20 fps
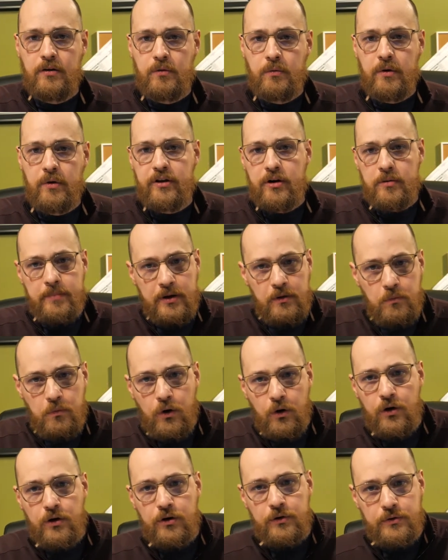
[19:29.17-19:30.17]
whether it be
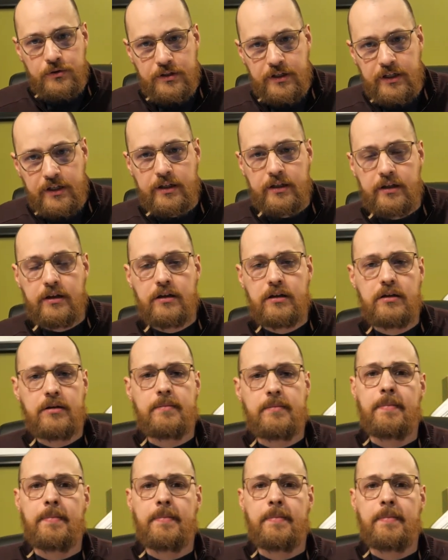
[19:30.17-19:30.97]
word or deed.